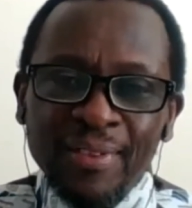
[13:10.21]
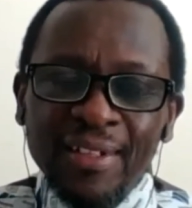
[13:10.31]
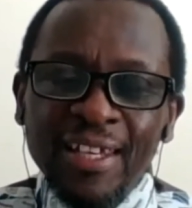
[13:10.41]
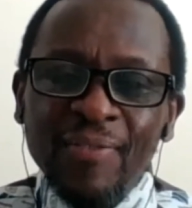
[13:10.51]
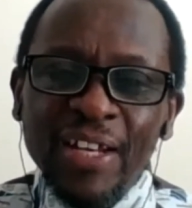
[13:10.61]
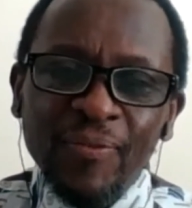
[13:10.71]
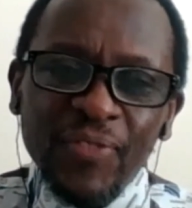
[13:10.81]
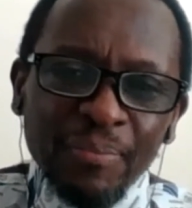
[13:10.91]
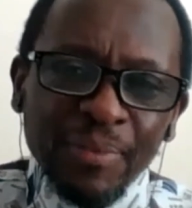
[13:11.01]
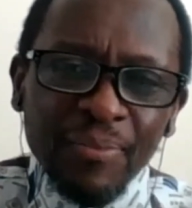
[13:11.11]
Even if
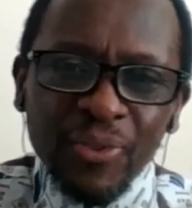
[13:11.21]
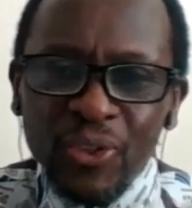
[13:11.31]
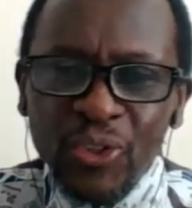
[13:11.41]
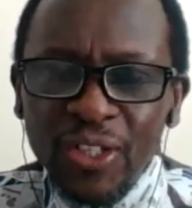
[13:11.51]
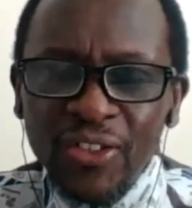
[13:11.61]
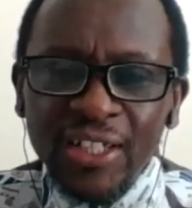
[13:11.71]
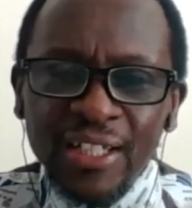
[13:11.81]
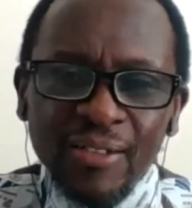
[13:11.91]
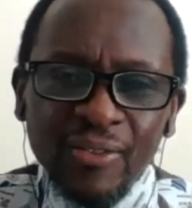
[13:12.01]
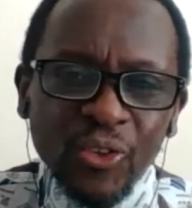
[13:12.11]
sometimes you
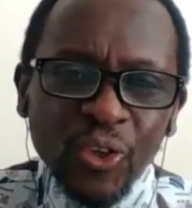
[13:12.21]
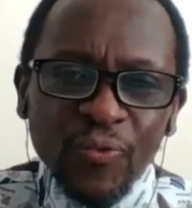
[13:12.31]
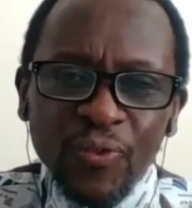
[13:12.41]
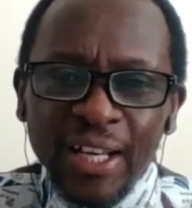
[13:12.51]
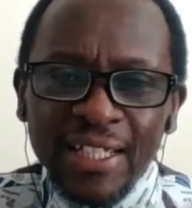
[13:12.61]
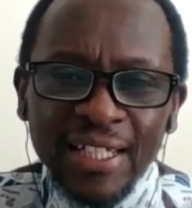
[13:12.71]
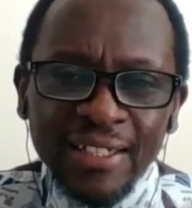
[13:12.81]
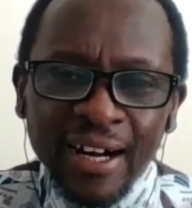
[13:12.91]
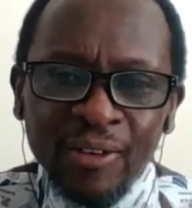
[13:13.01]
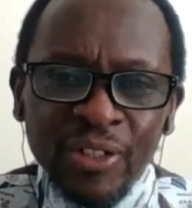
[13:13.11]
don't feel like he's
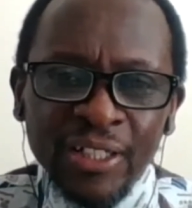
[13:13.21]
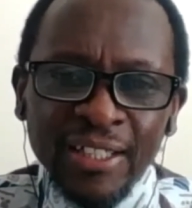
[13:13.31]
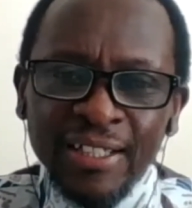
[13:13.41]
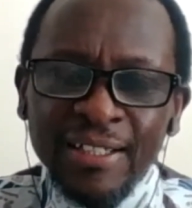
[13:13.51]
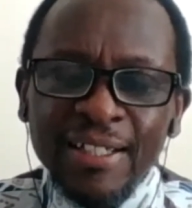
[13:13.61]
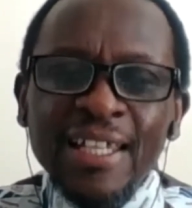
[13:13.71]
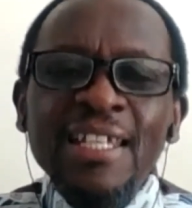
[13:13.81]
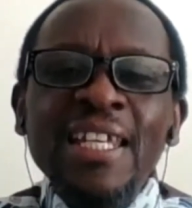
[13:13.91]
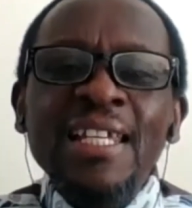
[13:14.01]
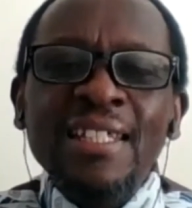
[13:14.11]
around, he
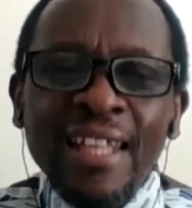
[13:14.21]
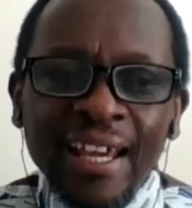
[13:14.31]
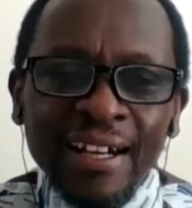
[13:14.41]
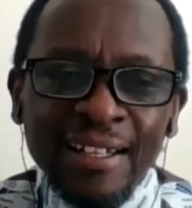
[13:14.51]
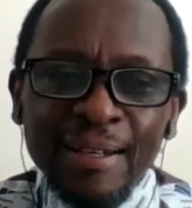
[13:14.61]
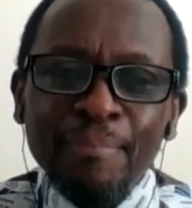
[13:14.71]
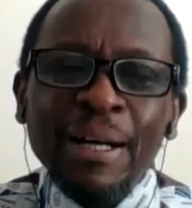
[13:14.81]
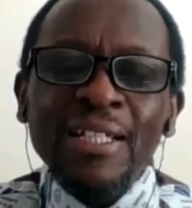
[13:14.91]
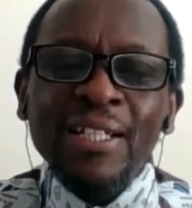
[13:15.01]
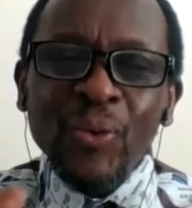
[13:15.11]
is there.
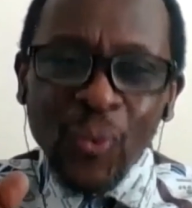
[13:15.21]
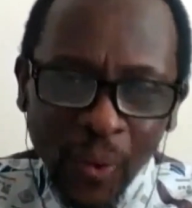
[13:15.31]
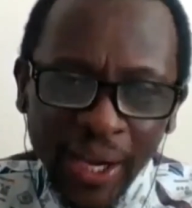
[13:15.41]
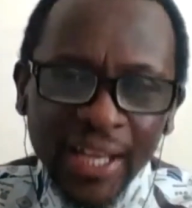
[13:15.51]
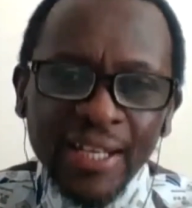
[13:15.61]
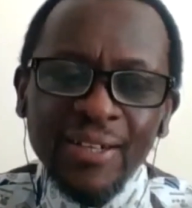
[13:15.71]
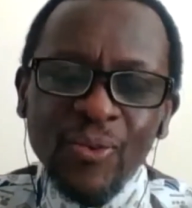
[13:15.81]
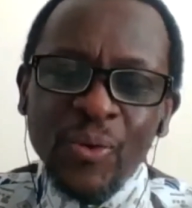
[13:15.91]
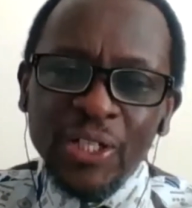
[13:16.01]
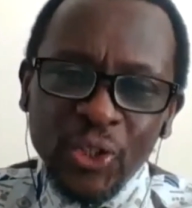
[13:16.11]
But when
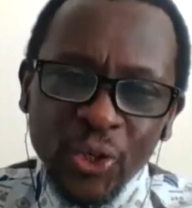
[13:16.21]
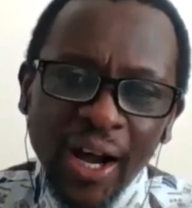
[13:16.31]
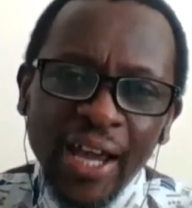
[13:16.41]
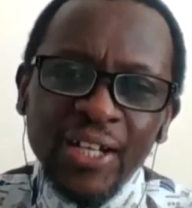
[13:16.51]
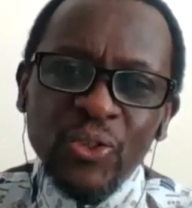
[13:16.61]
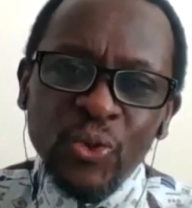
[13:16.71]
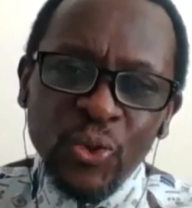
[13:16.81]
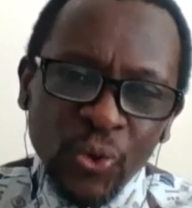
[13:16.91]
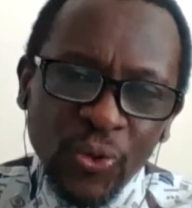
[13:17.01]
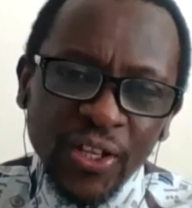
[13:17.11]
we try to
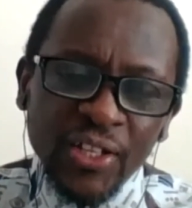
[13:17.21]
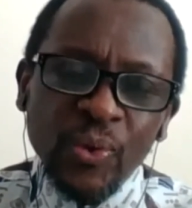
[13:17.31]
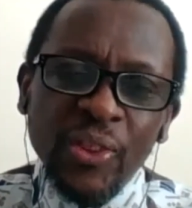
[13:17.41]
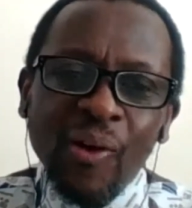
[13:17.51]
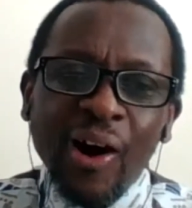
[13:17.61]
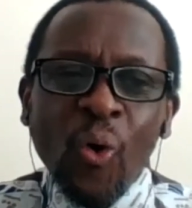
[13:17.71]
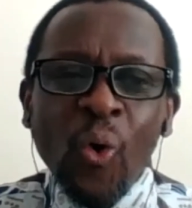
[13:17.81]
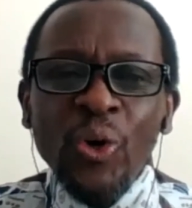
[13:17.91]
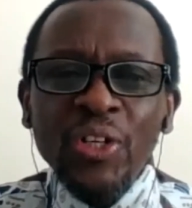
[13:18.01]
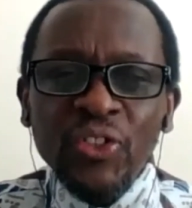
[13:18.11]
do things with our
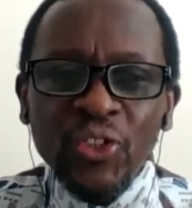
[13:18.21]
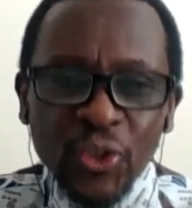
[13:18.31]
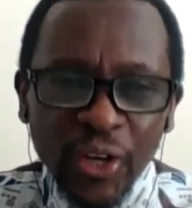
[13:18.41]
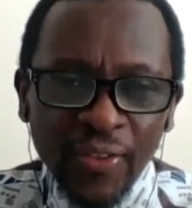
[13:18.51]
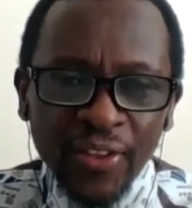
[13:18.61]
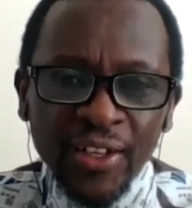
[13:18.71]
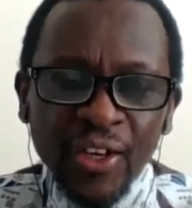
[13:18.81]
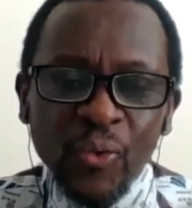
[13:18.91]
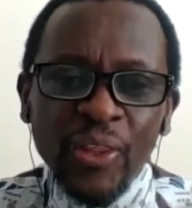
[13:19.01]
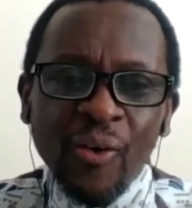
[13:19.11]
own strength,
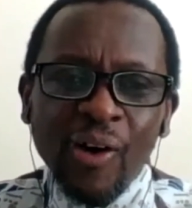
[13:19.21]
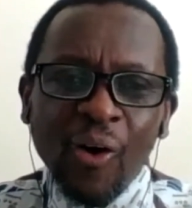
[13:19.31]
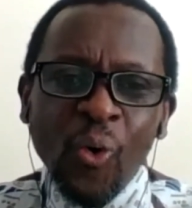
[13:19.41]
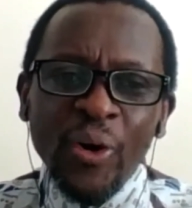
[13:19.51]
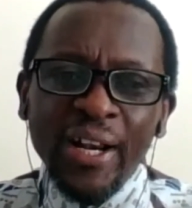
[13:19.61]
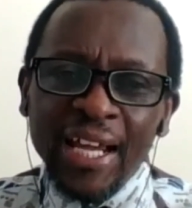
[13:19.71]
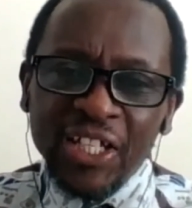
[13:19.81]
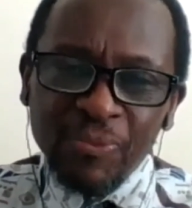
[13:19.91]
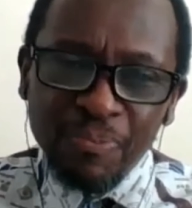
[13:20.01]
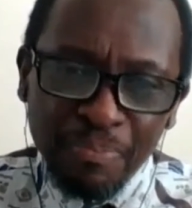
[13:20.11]
with our own
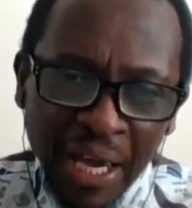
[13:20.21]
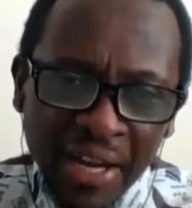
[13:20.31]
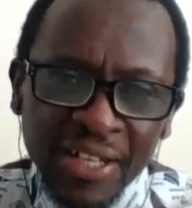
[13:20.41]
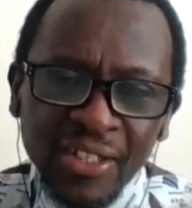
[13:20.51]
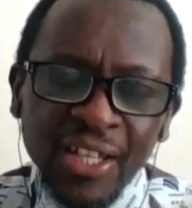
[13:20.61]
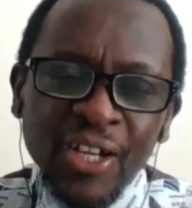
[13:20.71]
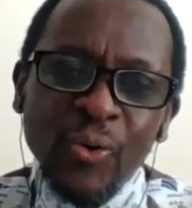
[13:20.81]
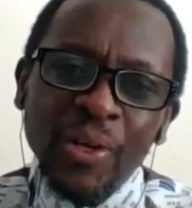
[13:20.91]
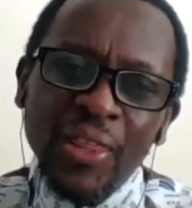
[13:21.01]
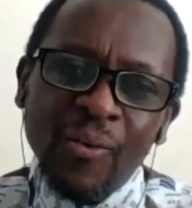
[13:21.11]
experience,
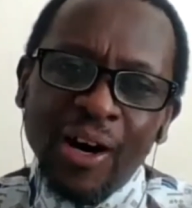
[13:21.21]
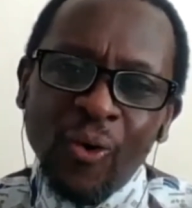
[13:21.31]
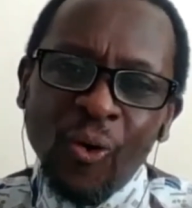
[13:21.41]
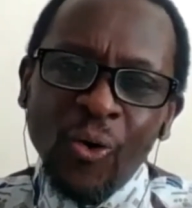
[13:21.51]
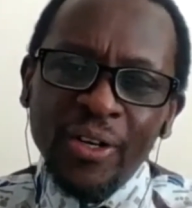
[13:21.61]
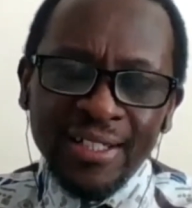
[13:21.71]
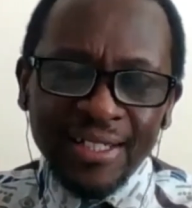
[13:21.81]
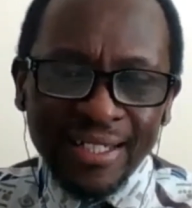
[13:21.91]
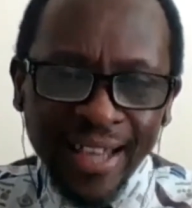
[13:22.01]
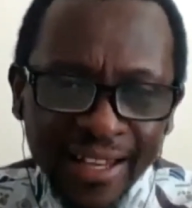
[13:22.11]
with our own
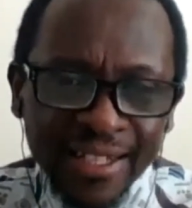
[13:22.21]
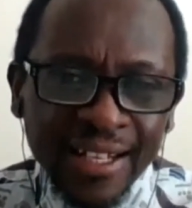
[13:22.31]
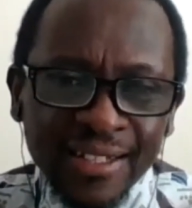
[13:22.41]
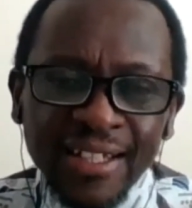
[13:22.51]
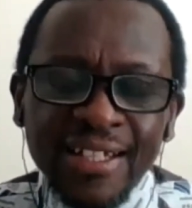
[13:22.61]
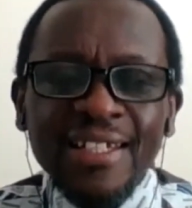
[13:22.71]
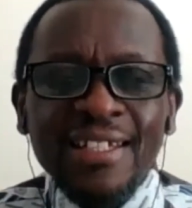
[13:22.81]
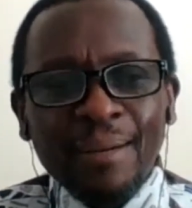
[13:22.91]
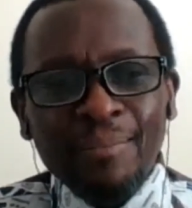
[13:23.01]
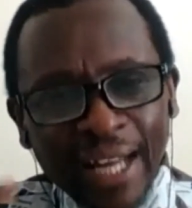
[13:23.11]
intelligence,
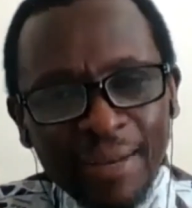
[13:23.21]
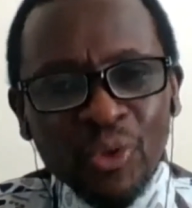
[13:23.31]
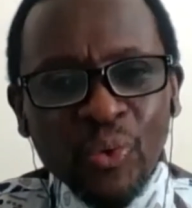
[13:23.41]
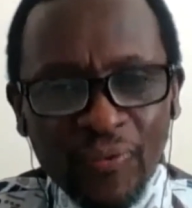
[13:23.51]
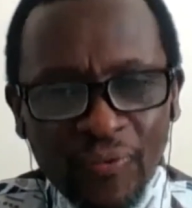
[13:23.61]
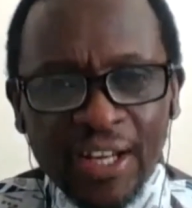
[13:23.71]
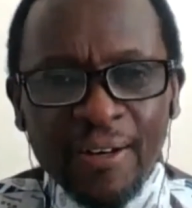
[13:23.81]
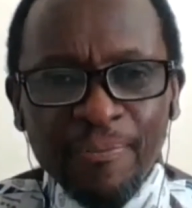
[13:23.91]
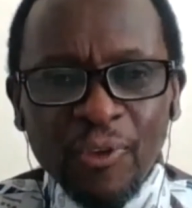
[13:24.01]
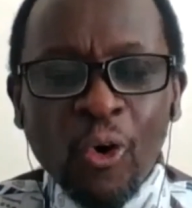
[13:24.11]
sometimes we fail,
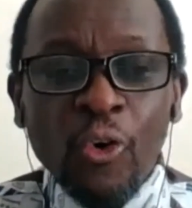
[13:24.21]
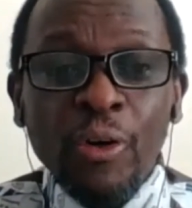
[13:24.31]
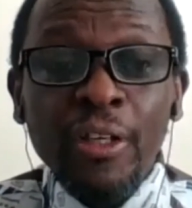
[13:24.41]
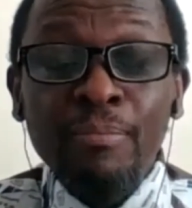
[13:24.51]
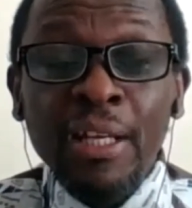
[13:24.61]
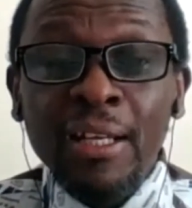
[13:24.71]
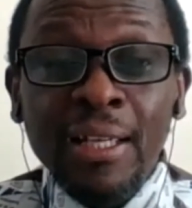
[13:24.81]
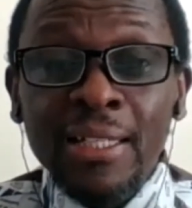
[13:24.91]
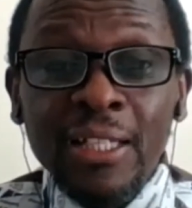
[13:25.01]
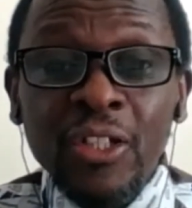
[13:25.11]
or in many
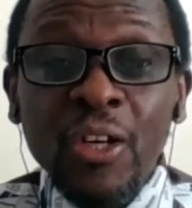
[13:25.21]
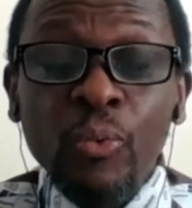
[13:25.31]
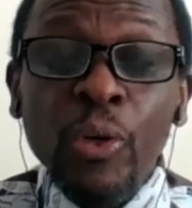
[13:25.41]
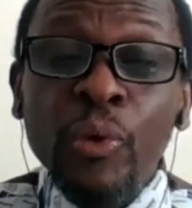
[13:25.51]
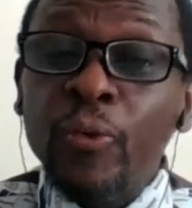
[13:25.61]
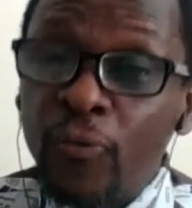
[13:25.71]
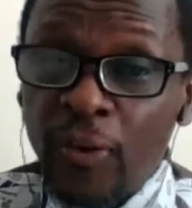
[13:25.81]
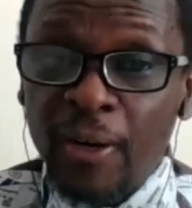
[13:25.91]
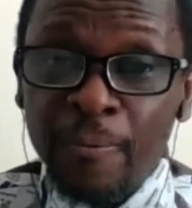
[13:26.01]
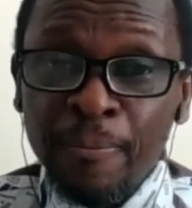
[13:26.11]
cases, we will fail.